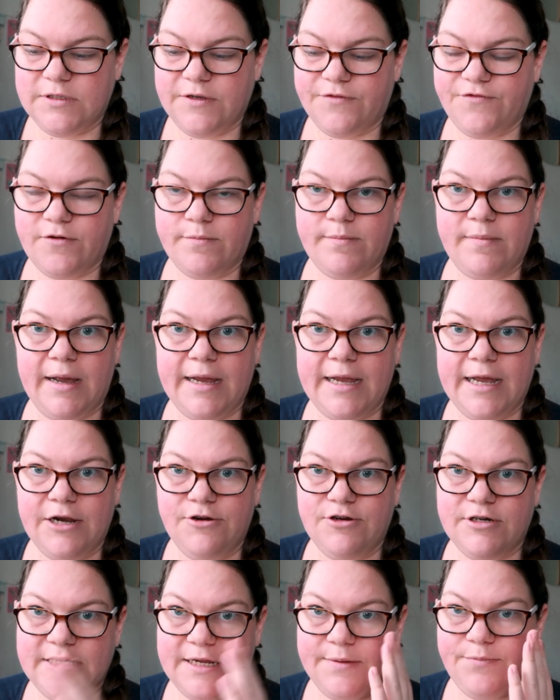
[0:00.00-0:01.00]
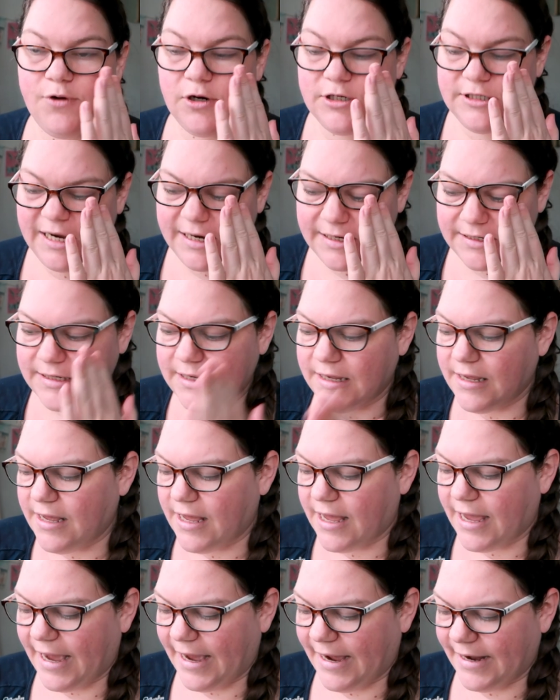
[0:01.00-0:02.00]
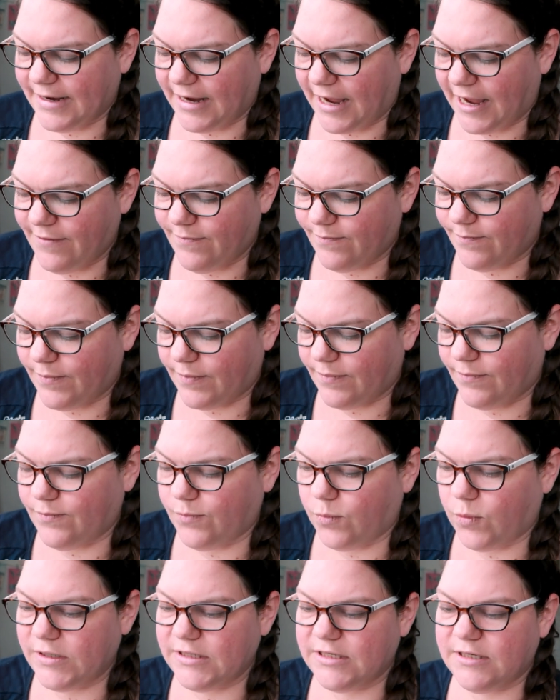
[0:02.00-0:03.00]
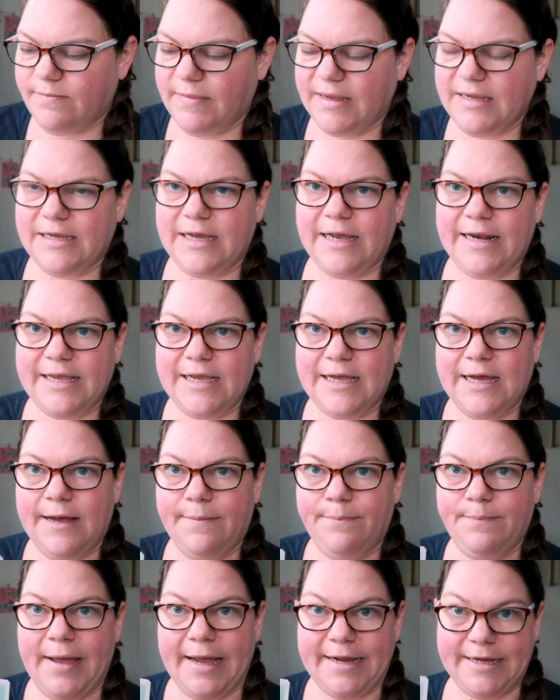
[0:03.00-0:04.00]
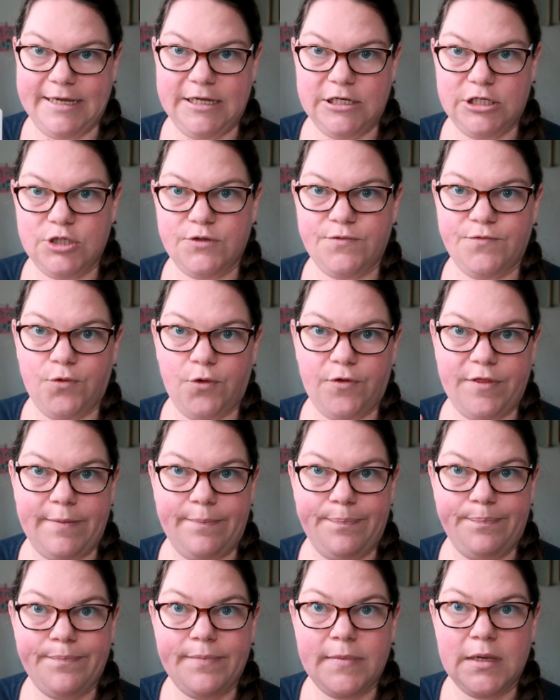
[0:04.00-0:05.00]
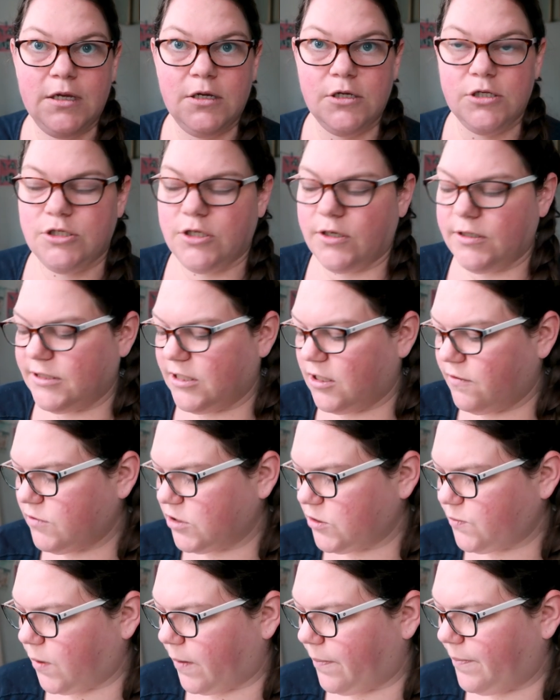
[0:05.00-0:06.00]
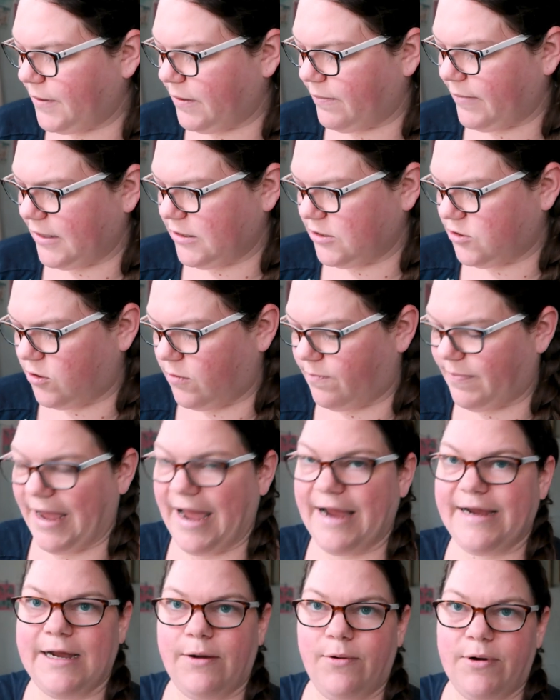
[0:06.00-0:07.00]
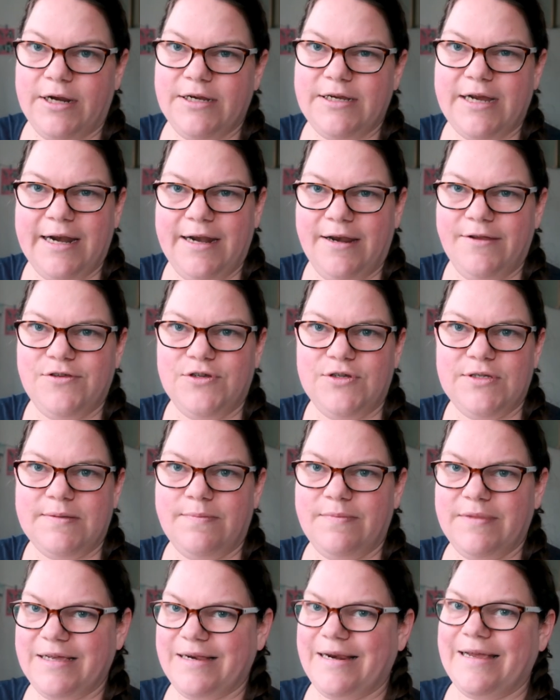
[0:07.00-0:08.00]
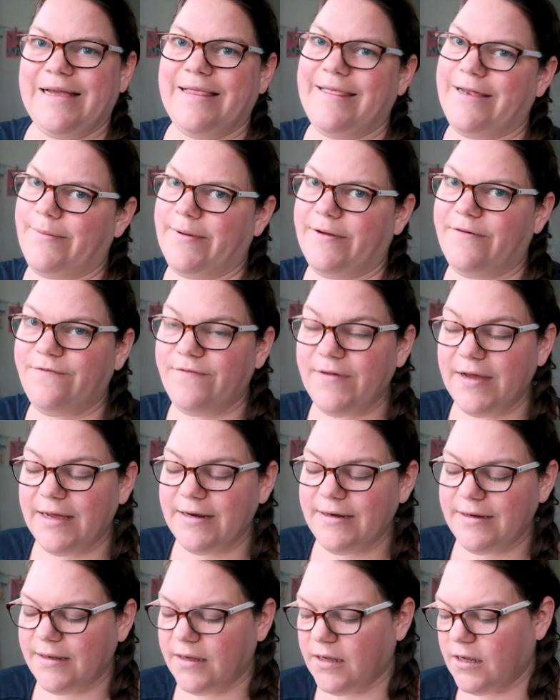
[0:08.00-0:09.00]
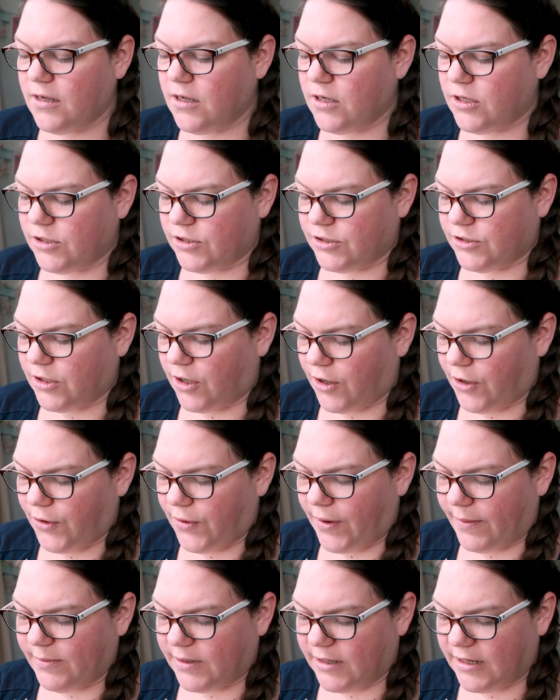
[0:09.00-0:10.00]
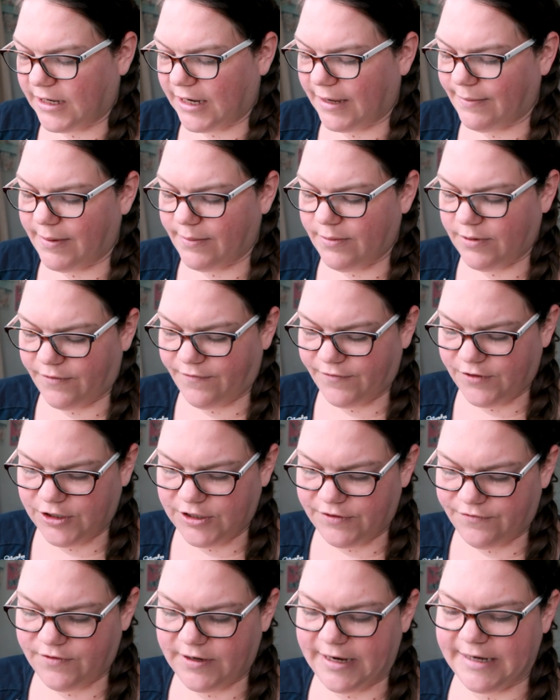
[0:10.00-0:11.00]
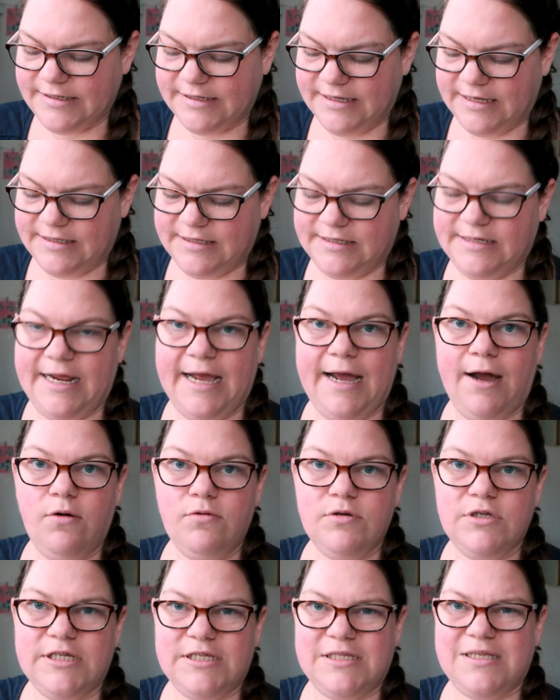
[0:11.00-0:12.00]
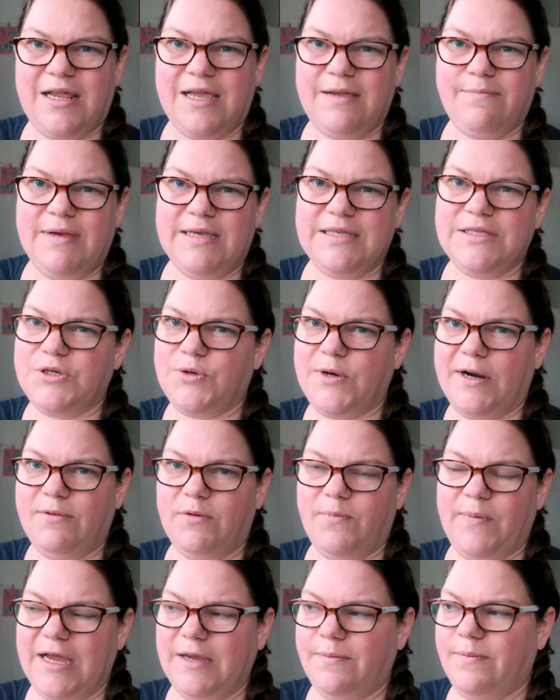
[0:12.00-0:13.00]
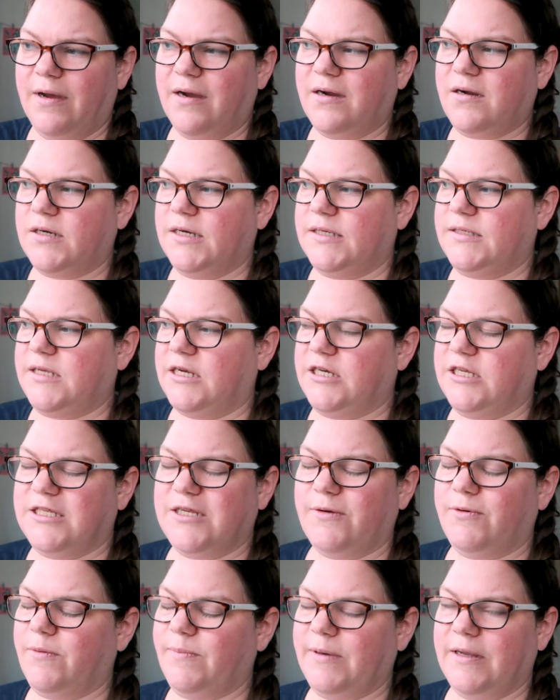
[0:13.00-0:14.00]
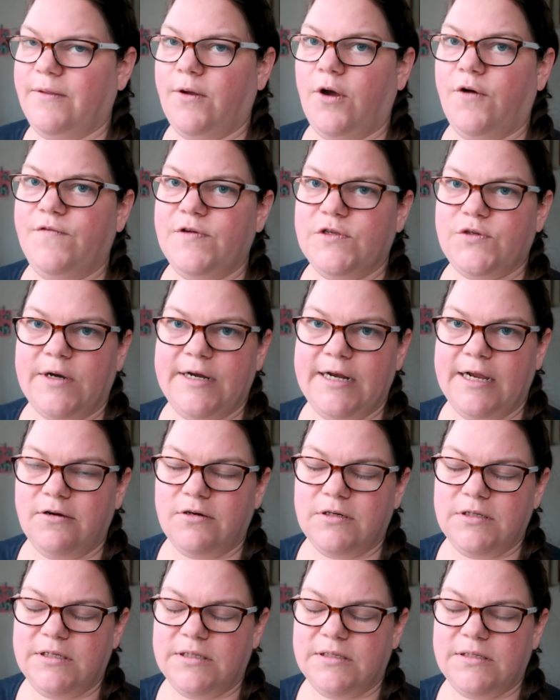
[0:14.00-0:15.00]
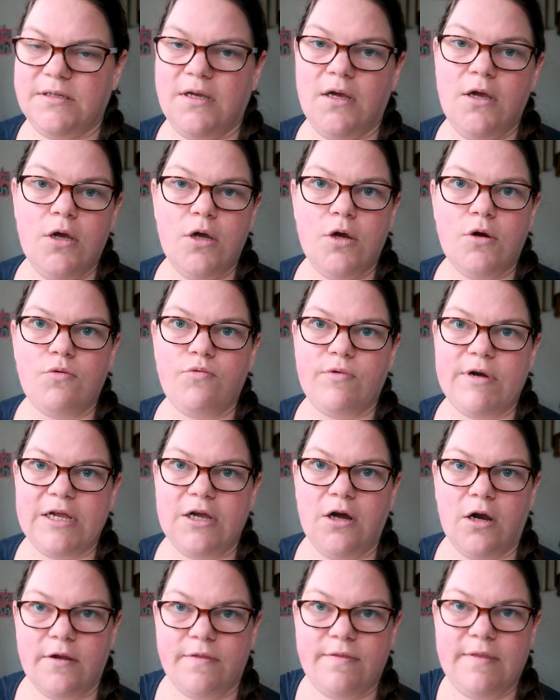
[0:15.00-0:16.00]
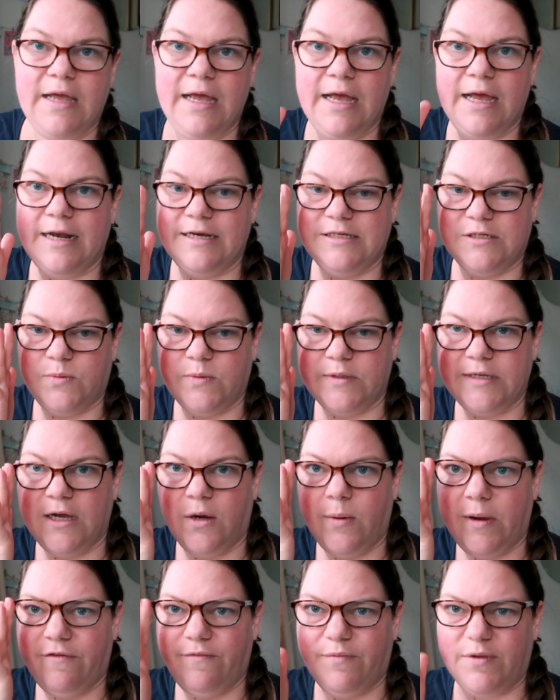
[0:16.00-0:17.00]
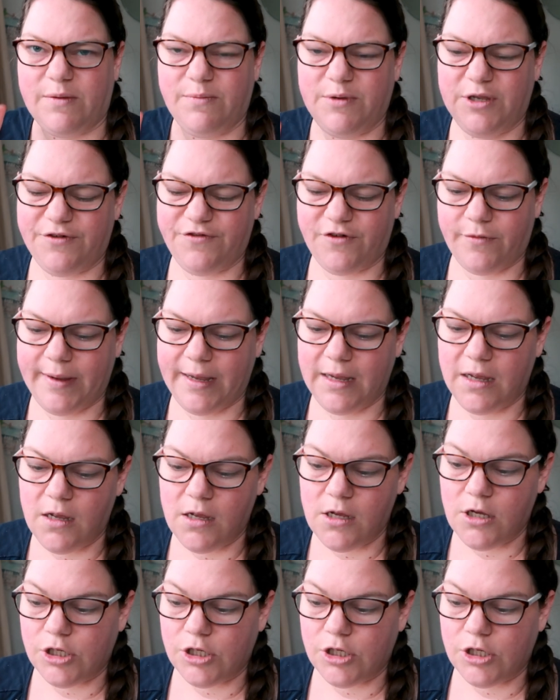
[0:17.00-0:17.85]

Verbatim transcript: They're from my 100-day project, and I want to make like a package for them. So instead of just popping them into a bag, I want to kind of do something like a little bit fun. So I'm going to come up with a few different ideas now, just like messing around with paper because I just don't want to be in the office right now because it's really hot in there, and I just want to get away from the computer for a bit.